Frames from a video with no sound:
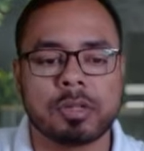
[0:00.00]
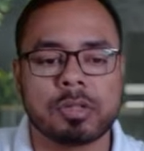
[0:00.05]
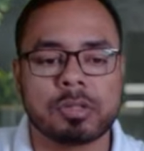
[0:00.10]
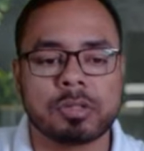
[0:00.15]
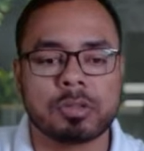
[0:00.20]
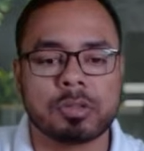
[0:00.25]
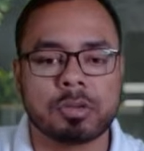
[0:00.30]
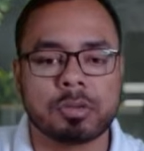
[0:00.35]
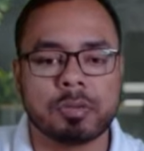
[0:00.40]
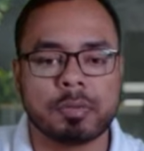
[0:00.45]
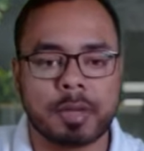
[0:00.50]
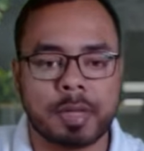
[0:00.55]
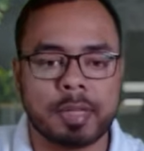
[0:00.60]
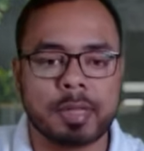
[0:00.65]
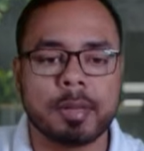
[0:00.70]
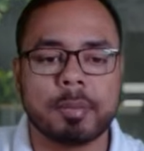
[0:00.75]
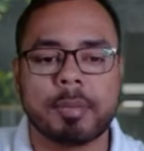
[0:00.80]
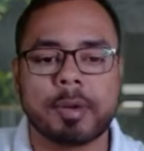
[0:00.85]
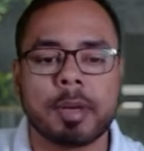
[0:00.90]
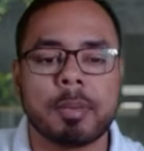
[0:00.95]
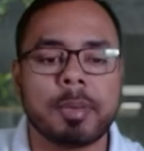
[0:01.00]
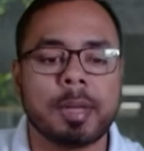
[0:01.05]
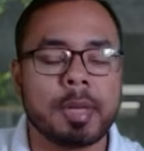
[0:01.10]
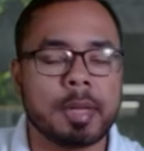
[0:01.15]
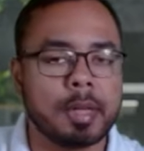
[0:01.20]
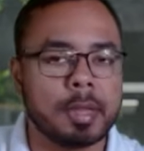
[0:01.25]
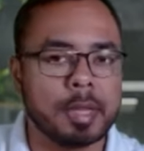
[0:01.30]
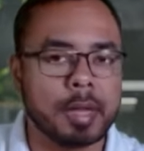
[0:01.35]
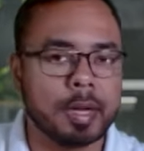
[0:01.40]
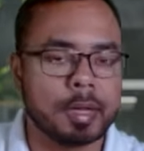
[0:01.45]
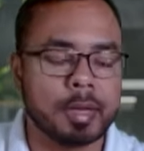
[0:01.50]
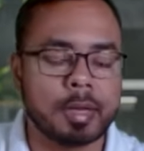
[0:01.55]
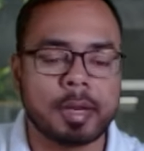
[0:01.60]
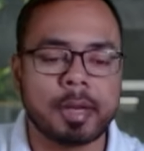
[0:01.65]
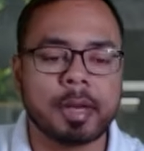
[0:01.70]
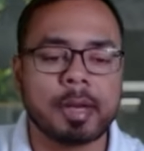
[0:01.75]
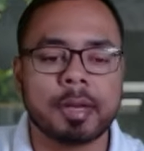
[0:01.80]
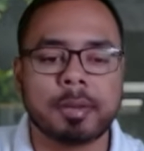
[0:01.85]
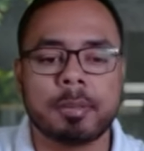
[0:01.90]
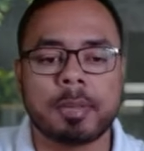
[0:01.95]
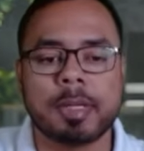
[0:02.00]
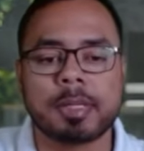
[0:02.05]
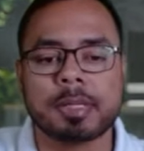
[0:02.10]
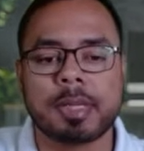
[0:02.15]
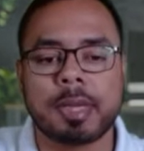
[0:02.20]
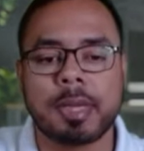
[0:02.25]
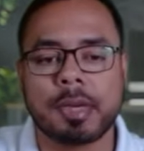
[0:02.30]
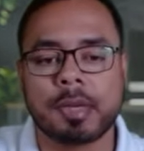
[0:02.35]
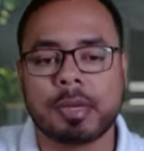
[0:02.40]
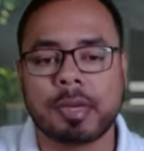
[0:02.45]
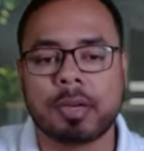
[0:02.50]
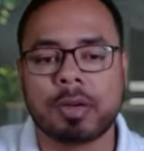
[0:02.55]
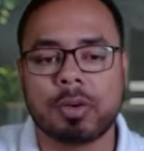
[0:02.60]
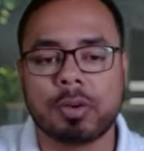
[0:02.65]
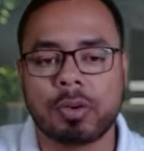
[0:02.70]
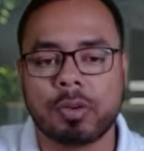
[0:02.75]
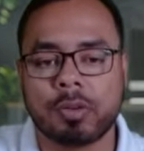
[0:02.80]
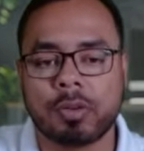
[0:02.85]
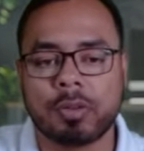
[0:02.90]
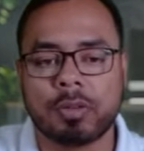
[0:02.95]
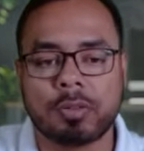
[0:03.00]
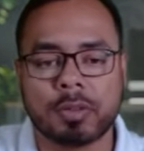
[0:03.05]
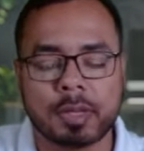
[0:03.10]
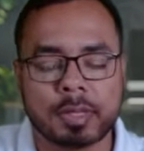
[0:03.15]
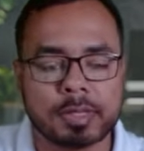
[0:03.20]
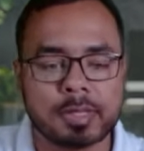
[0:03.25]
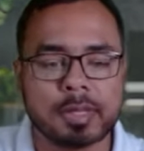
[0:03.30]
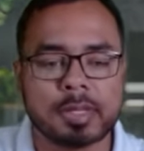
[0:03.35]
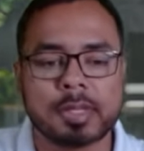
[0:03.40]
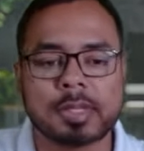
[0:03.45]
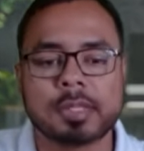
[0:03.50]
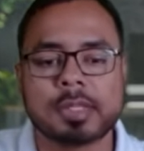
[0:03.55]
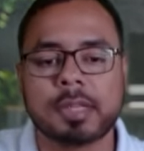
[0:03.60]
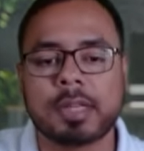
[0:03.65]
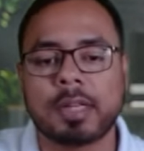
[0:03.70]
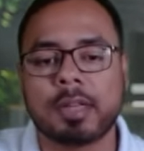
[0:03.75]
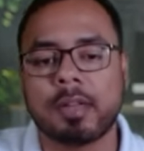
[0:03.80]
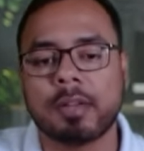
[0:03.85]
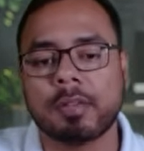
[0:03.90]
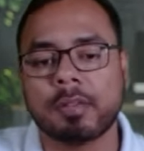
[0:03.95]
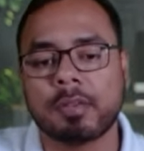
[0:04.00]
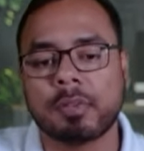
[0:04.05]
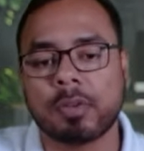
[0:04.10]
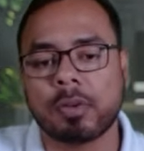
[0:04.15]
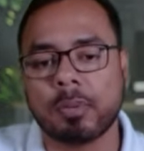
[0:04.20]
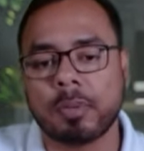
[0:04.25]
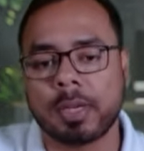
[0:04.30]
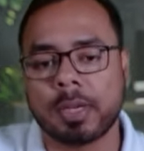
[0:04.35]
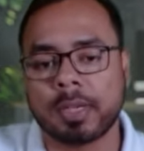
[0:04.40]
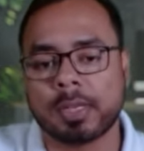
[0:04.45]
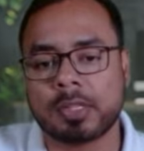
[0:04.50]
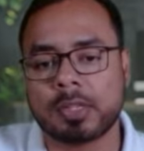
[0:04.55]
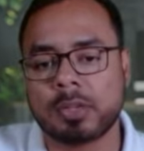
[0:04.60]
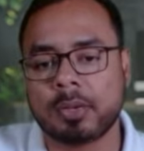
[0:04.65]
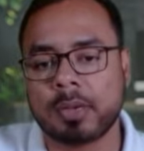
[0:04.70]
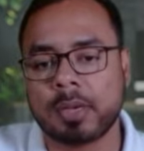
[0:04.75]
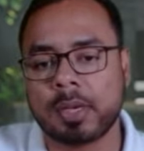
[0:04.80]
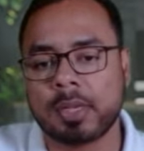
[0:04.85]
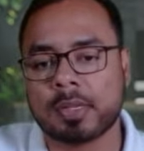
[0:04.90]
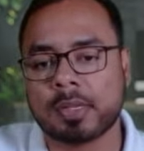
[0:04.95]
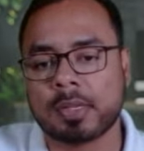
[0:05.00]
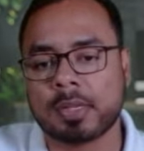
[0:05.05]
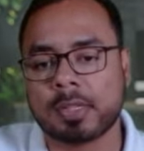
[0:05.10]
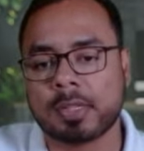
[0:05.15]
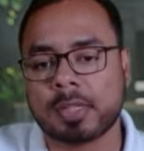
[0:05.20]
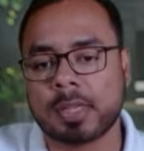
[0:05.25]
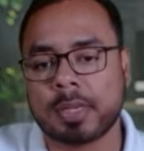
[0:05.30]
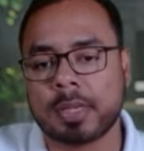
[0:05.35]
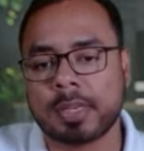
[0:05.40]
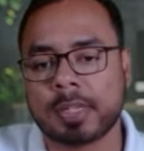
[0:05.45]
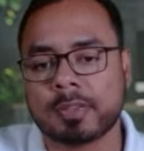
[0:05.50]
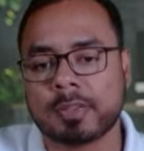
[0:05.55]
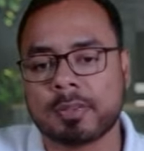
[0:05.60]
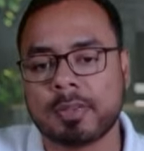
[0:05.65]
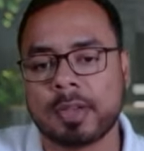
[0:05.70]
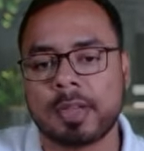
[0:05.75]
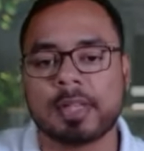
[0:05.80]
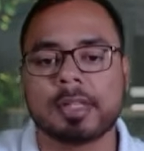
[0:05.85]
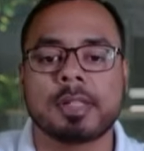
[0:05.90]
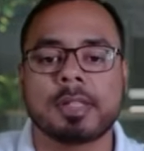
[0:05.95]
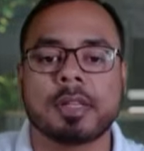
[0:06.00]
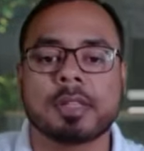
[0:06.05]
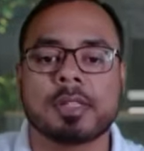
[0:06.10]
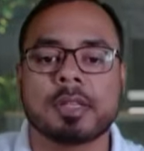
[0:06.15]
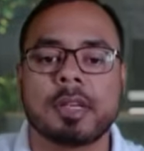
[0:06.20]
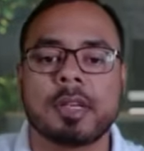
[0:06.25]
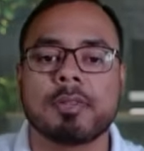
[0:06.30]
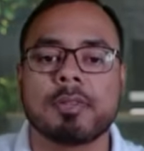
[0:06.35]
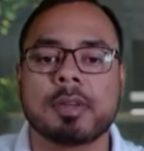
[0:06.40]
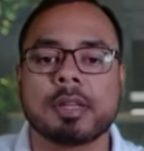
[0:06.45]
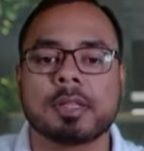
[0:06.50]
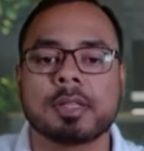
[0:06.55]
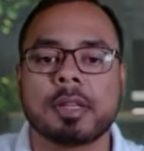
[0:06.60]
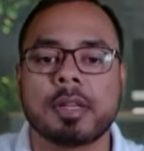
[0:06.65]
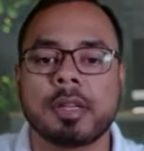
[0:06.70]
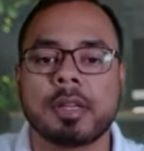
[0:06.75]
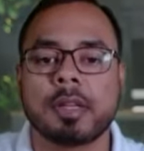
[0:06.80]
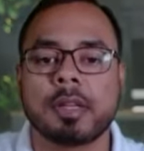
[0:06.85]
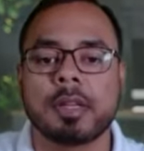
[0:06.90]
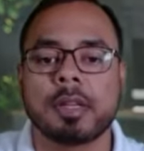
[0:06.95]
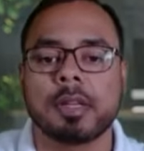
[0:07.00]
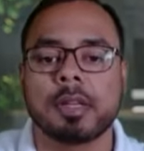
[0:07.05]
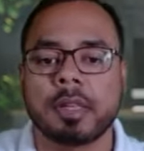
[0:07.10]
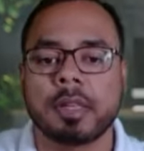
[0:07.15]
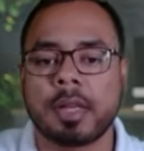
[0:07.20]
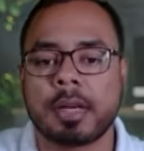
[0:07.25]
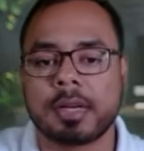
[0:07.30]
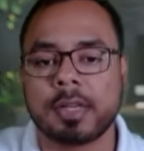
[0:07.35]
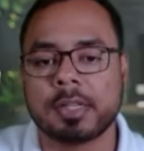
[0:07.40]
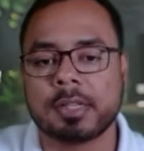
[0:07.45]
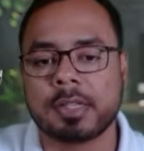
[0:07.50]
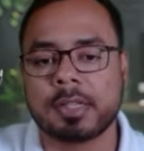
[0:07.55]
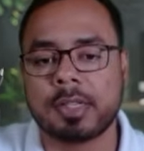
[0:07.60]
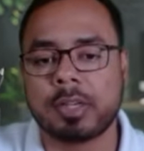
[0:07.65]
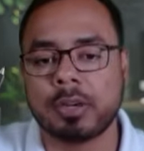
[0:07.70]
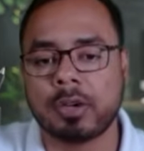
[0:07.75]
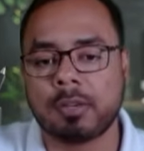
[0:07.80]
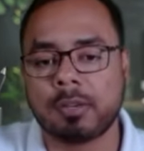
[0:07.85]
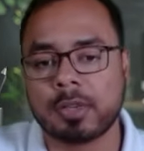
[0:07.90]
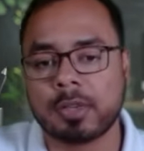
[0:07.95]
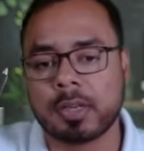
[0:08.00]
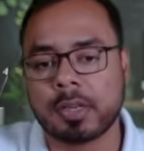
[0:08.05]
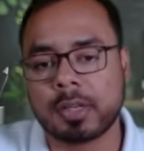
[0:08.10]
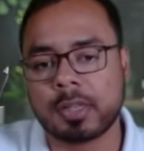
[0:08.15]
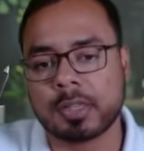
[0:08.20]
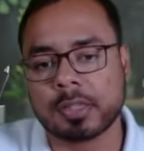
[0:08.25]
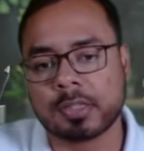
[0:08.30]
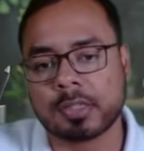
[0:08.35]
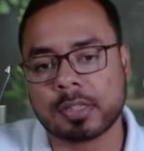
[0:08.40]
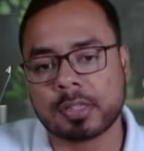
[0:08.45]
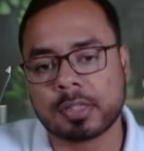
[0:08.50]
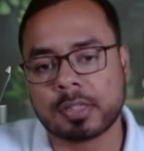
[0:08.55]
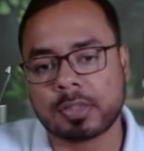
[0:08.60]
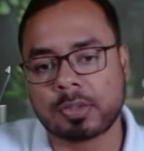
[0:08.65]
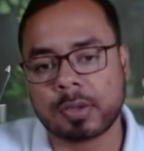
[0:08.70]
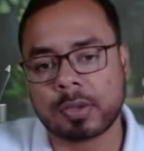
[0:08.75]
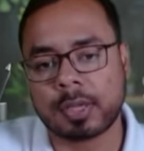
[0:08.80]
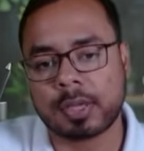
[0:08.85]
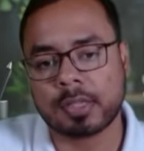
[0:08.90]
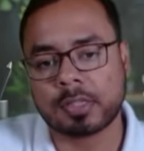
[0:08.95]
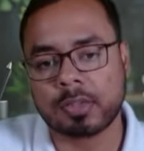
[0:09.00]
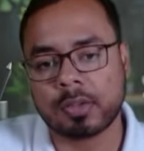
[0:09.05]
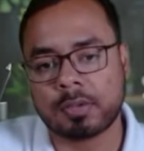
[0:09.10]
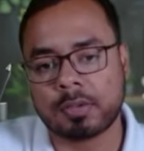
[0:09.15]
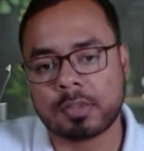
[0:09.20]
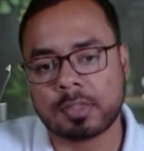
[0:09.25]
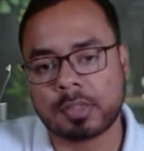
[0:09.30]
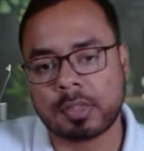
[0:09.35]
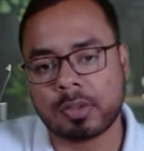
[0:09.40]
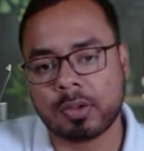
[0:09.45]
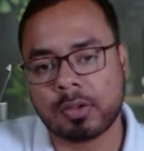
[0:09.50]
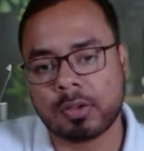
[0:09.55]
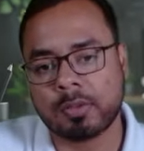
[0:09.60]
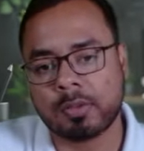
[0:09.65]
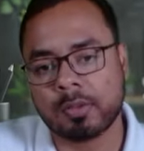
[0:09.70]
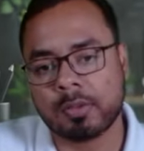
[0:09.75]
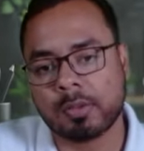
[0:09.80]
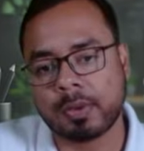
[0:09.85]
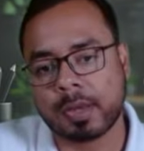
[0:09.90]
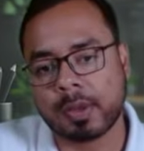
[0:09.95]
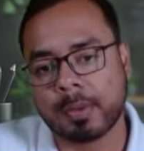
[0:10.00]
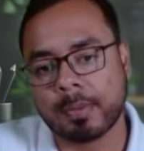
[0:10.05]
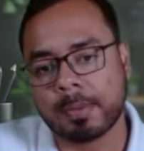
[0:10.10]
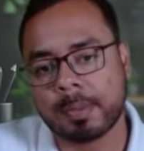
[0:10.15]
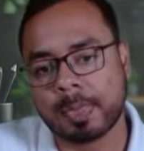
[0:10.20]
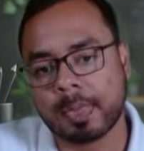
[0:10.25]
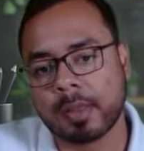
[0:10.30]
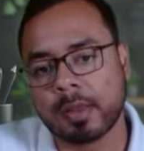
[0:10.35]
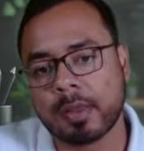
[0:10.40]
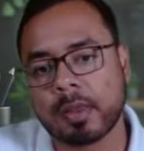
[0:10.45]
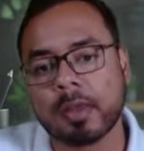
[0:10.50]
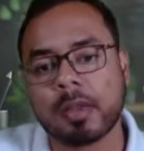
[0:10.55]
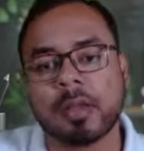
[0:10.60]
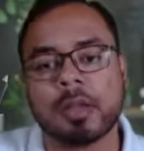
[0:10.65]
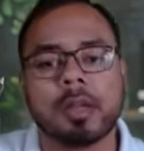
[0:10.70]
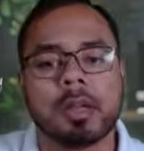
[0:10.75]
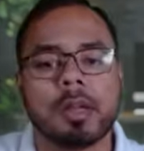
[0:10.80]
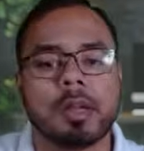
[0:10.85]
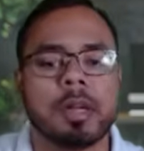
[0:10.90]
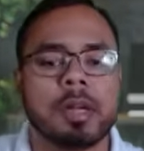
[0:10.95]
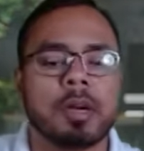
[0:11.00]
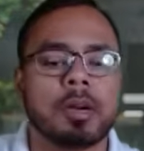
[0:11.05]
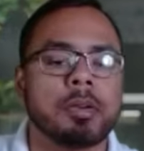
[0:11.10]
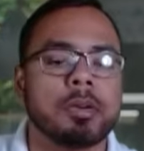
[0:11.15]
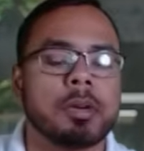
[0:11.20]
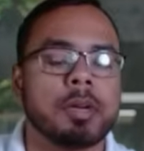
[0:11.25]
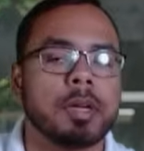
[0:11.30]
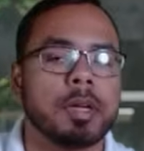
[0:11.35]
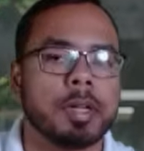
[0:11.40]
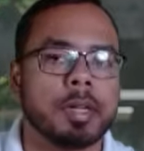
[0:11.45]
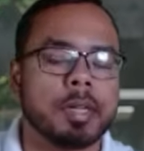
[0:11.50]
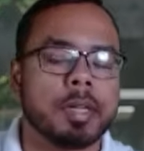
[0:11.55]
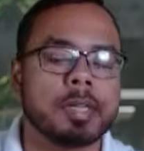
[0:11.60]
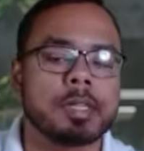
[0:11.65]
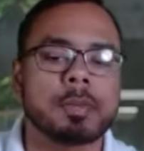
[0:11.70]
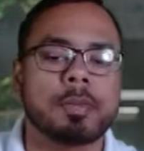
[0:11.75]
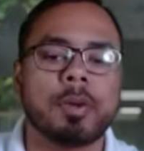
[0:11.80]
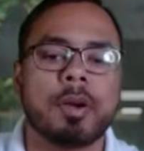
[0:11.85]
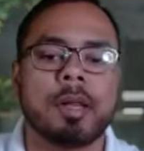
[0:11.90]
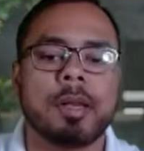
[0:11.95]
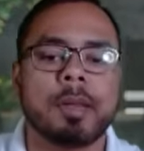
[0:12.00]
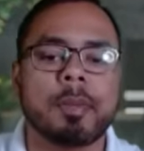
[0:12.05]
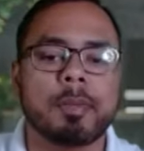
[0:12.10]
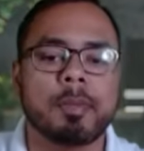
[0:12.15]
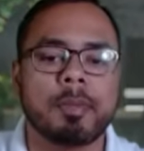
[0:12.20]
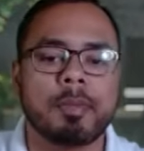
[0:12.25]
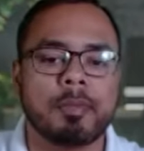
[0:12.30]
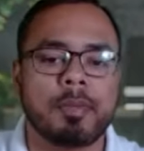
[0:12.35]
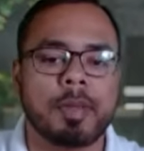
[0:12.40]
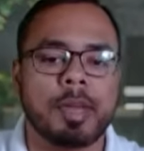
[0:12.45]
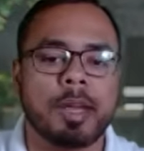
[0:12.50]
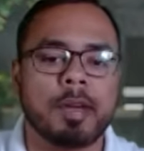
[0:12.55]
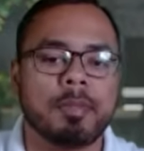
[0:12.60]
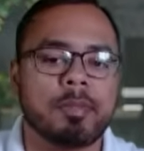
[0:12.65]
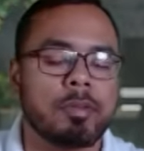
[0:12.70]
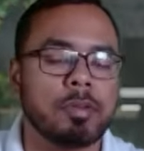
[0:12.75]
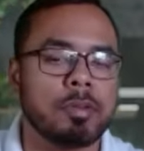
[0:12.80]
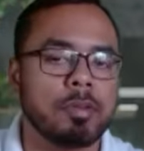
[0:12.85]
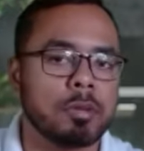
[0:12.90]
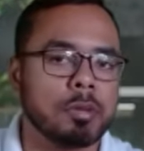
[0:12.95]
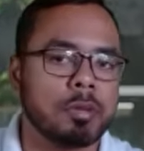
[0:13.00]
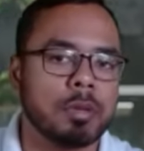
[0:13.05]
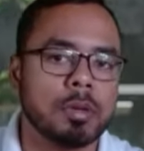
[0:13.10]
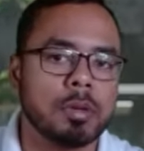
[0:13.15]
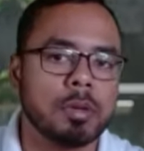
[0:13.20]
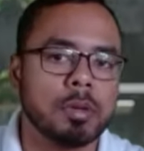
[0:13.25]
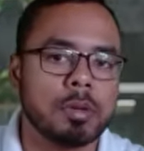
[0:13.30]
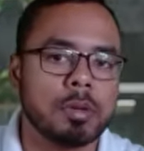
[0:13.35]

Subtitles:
So find the probability that a randomly selected onto function g from S to S satisfies this equation, that g of 3, this is twice of g of 1. Now in this problem we have to